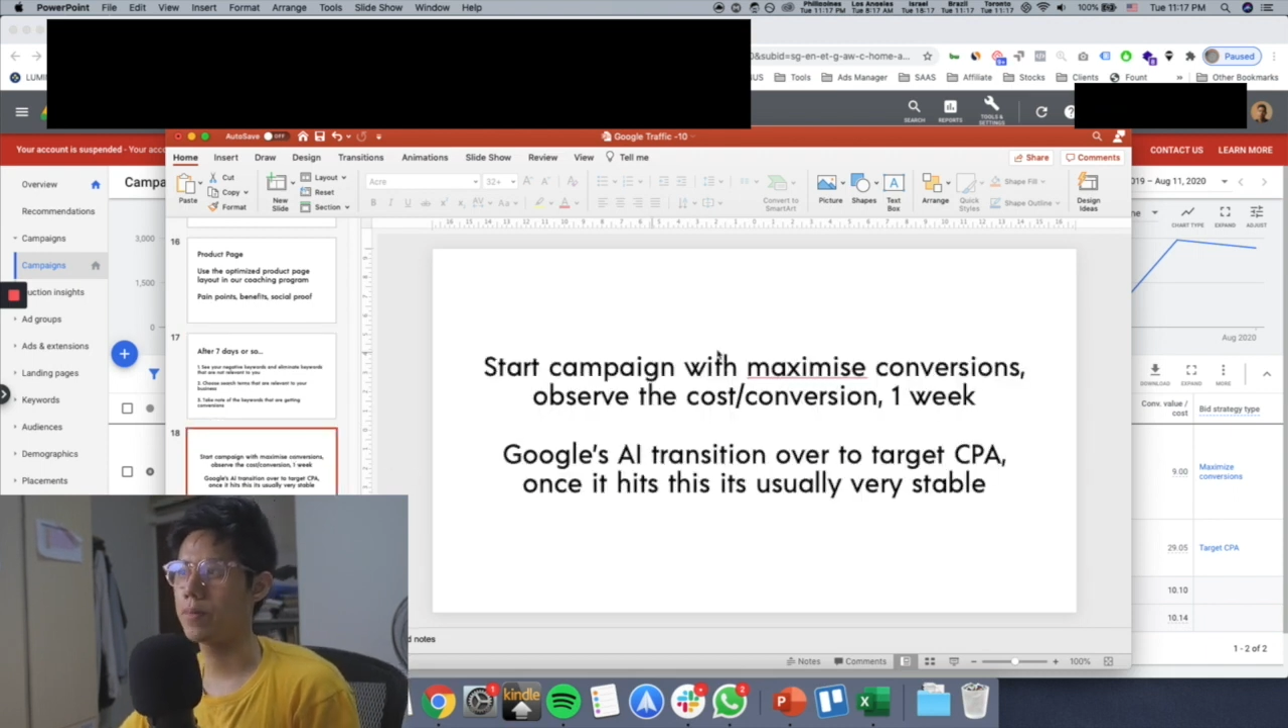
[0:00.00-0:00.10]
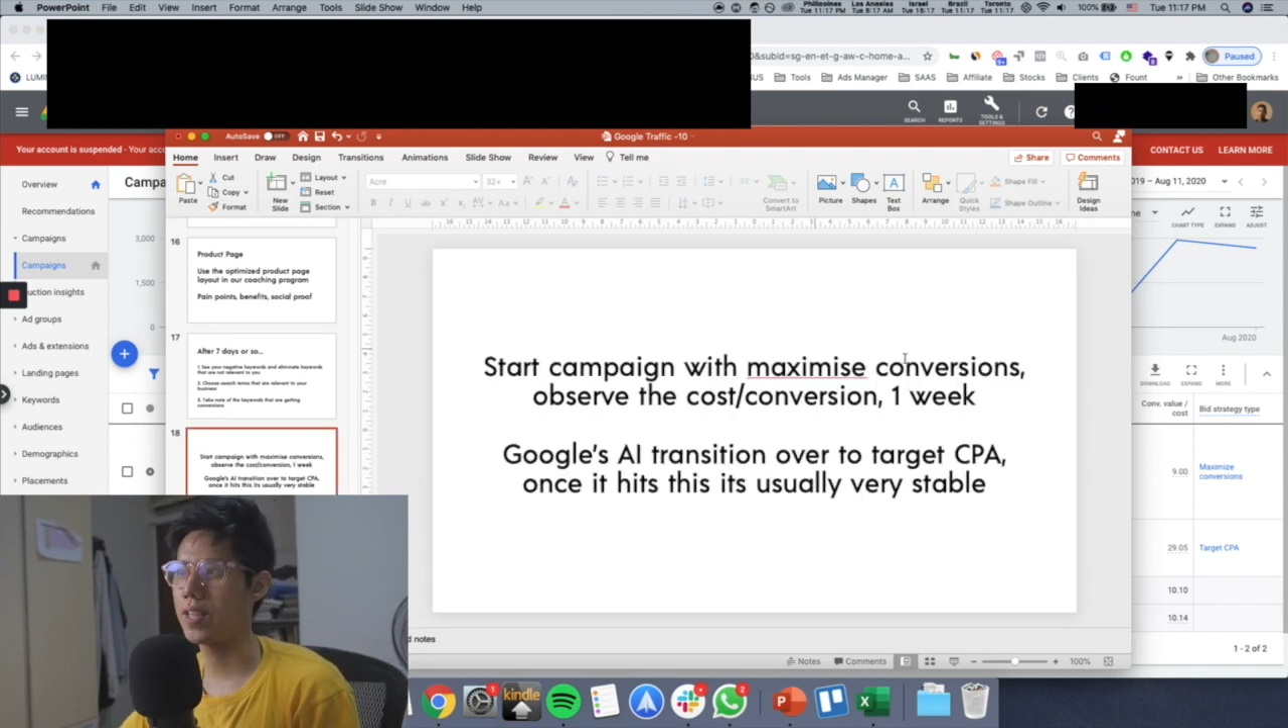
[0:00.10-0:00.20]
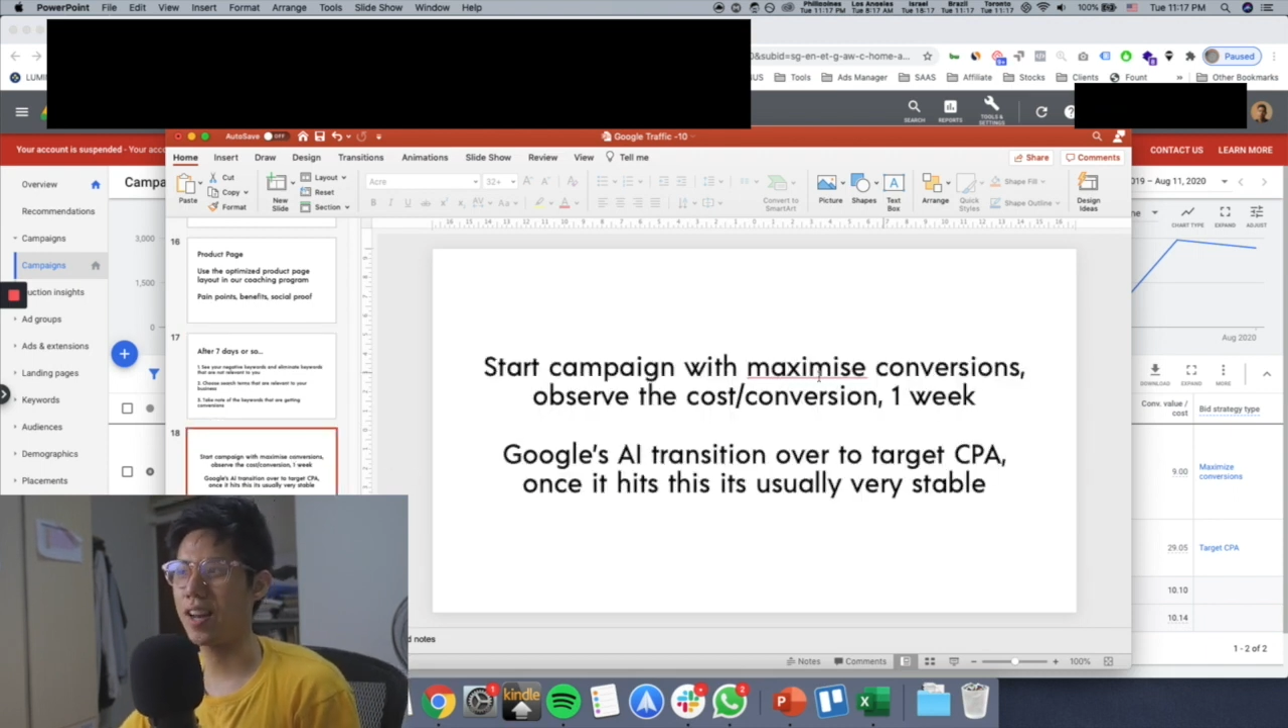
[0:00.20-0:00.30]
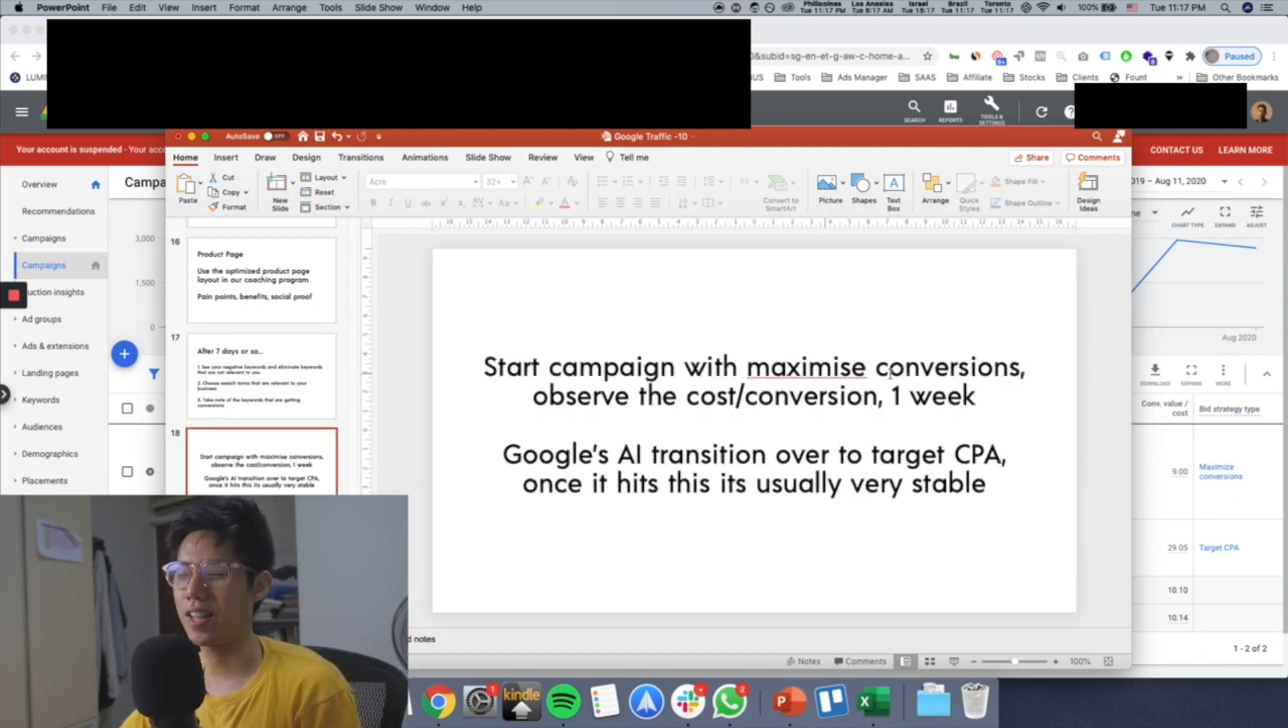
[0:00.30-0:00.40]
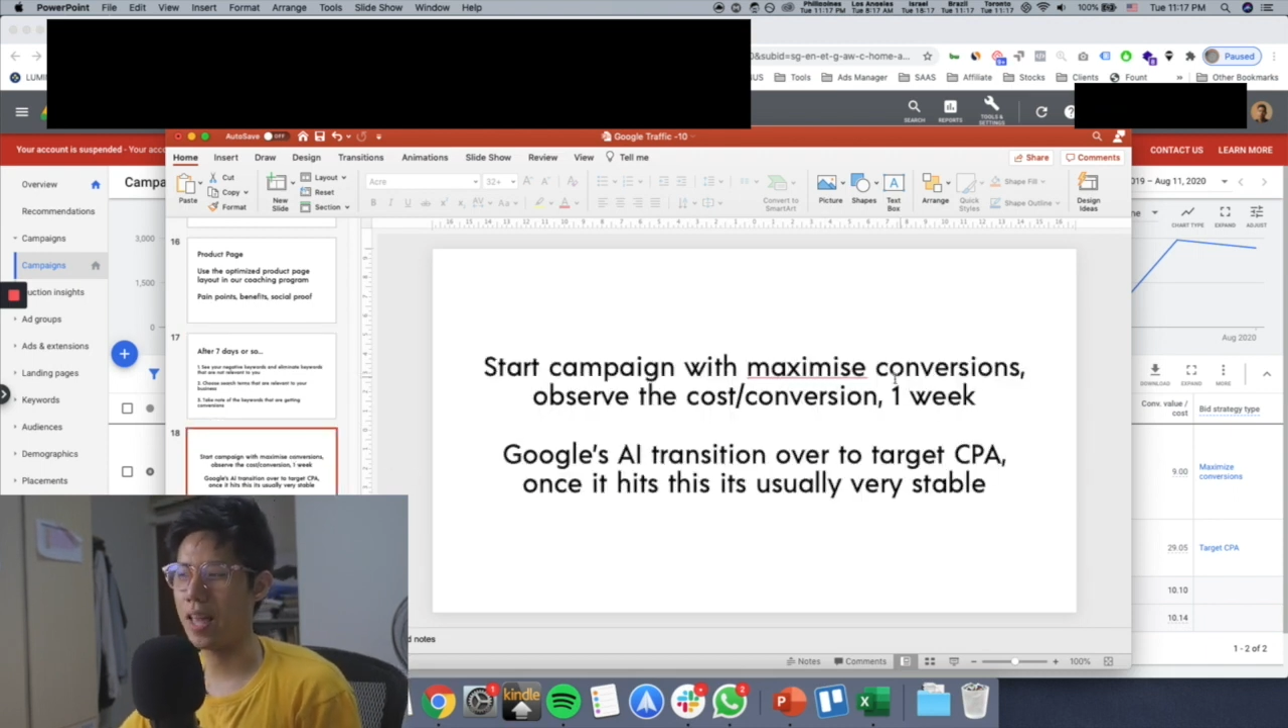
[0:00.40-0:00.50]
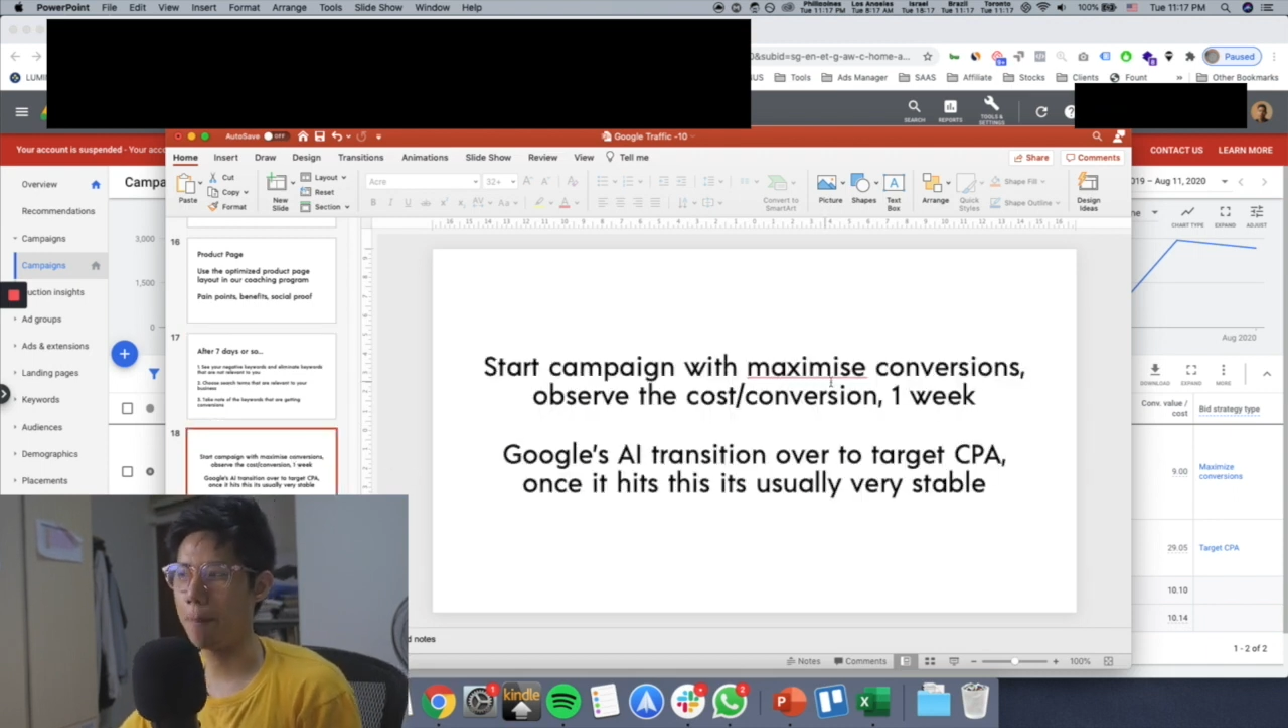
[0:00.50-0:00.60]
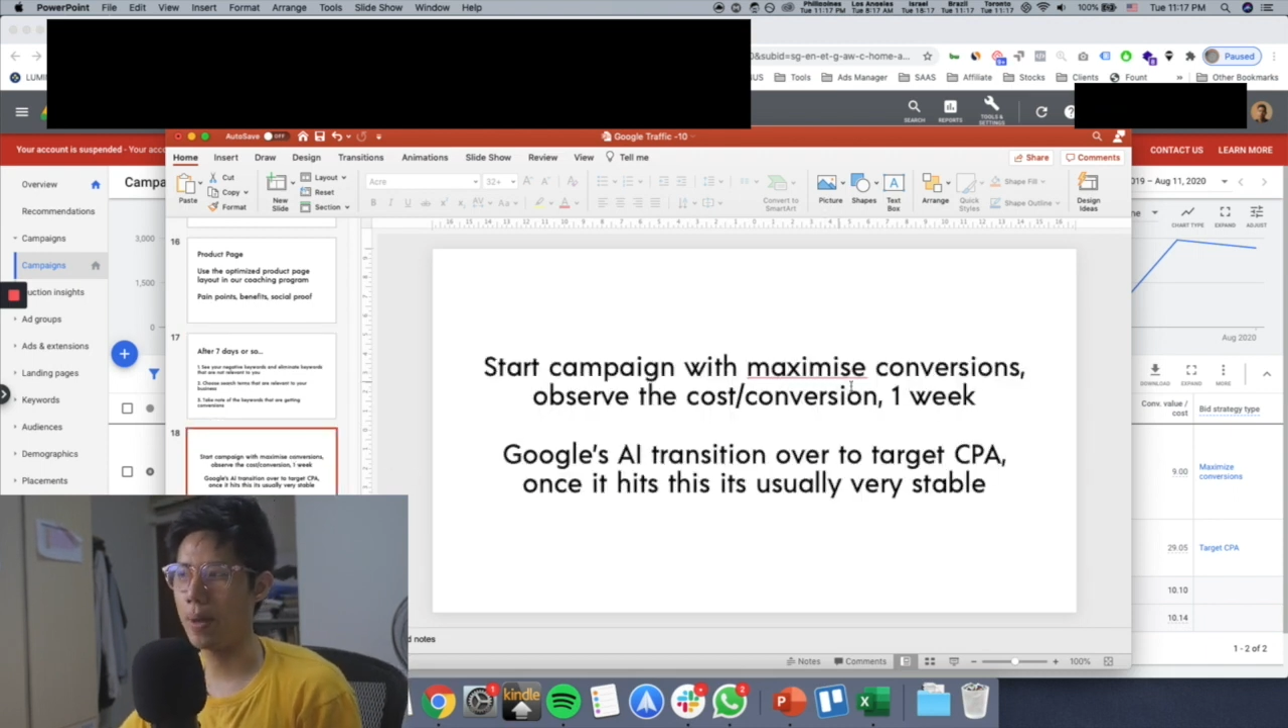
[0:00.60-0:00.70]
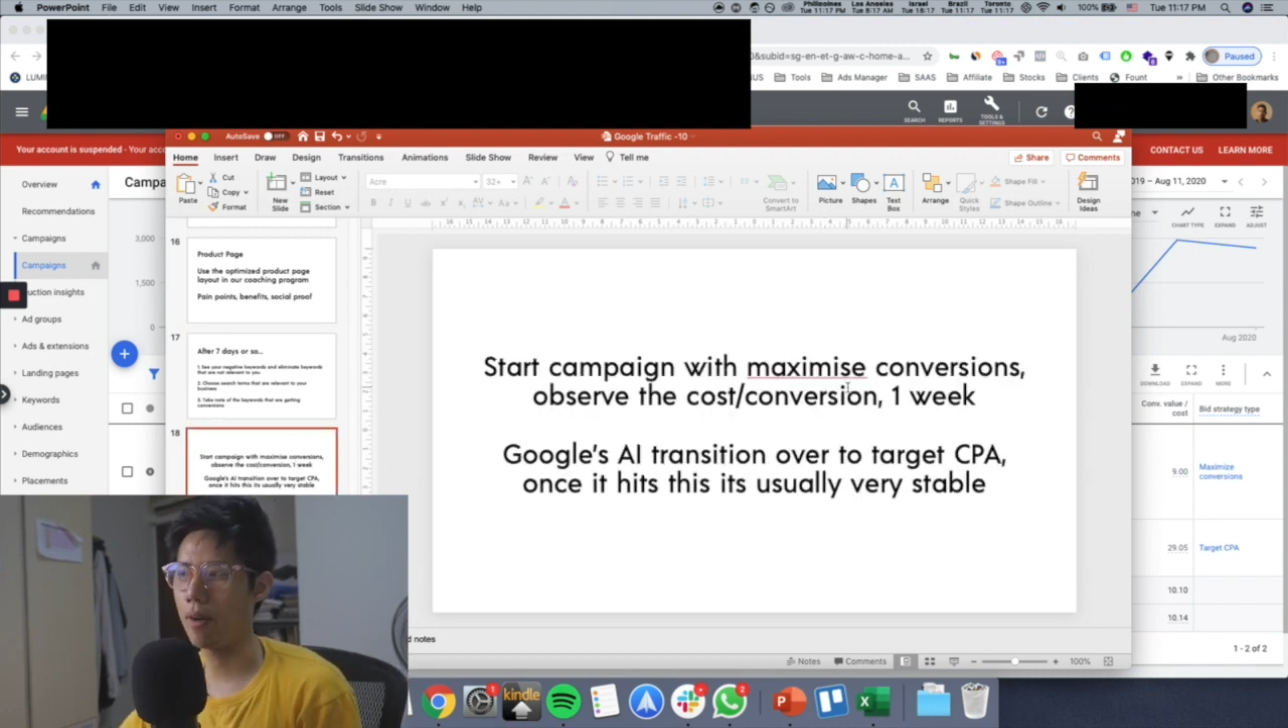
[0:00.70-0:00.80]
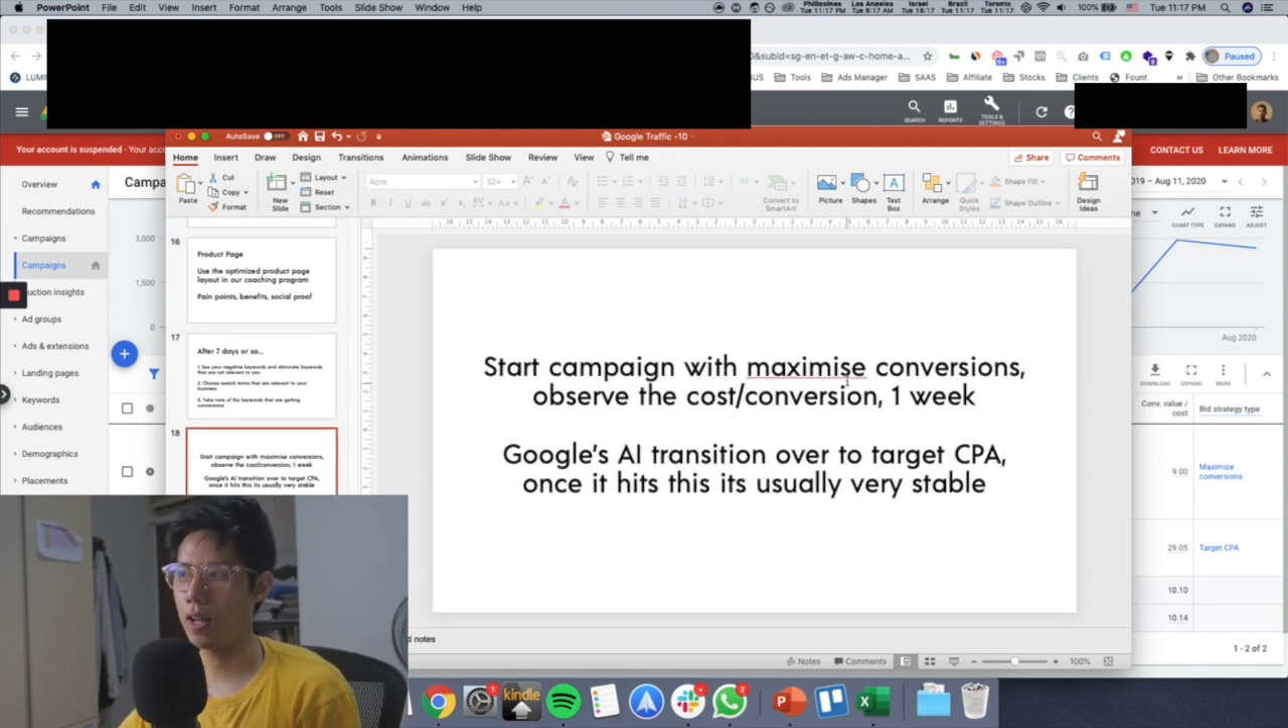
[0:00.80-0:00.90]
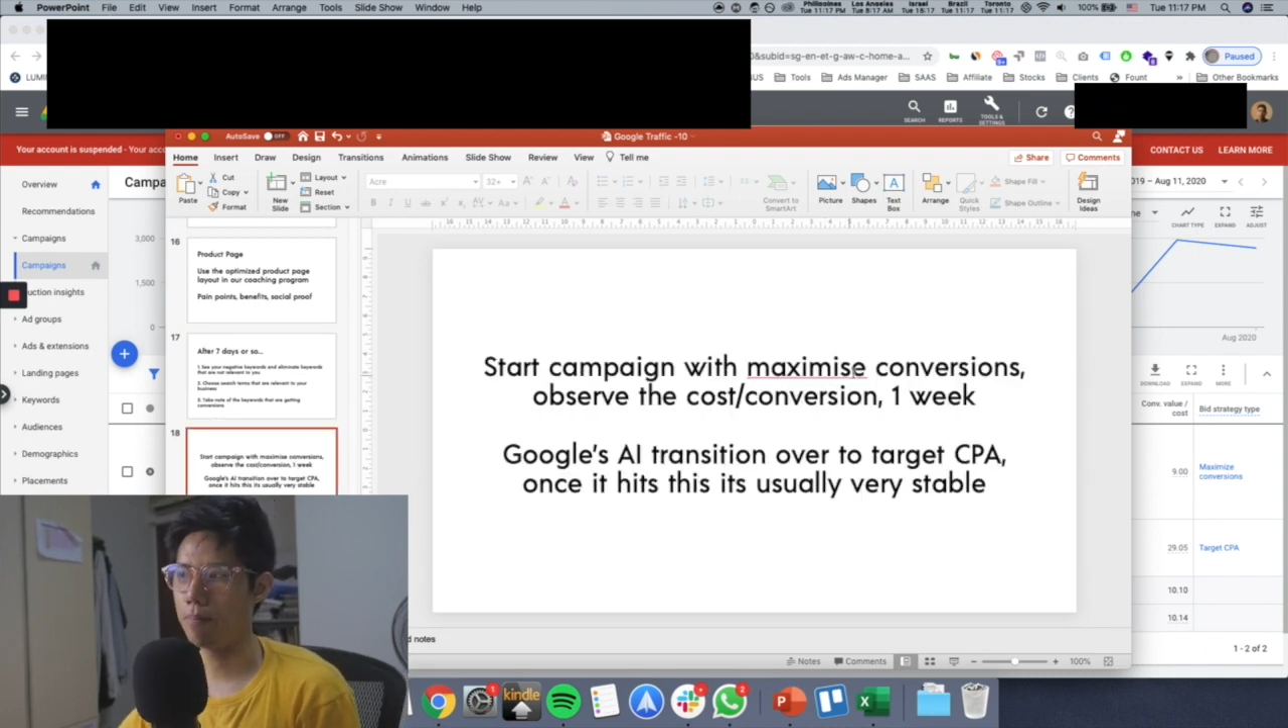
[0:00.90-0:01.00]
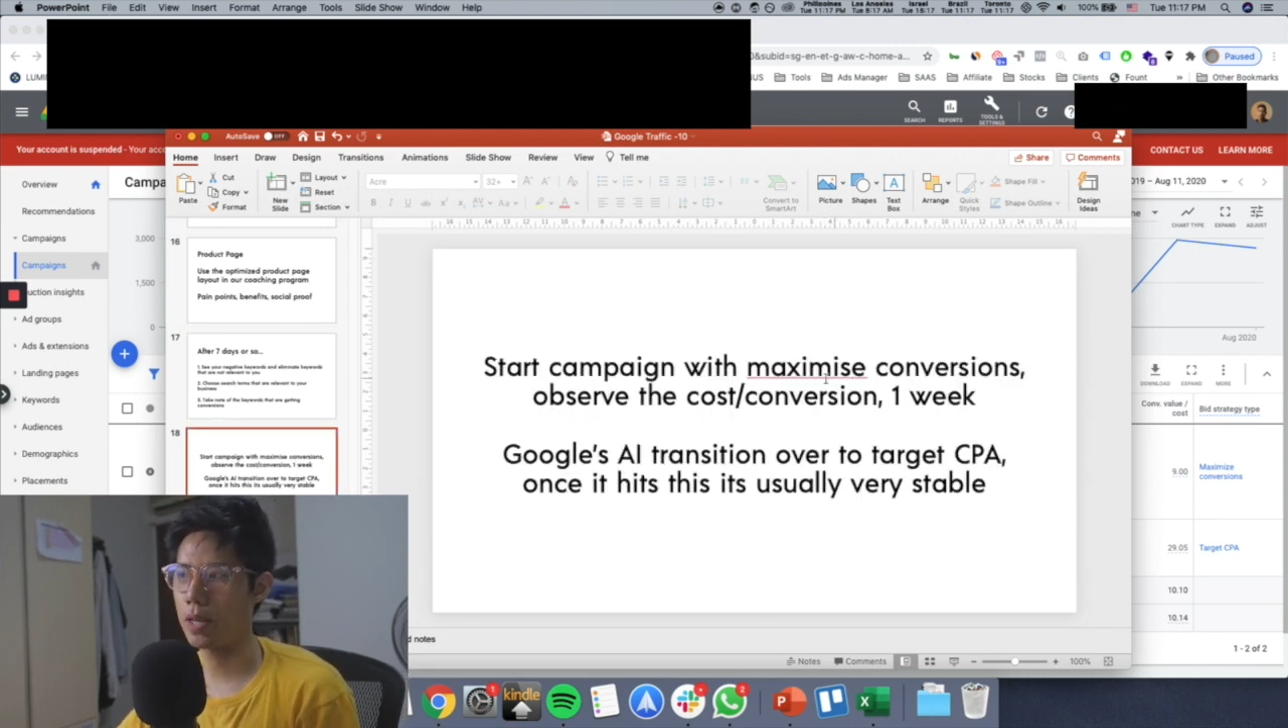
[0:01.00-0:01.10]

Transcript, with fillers: started the campaign, right,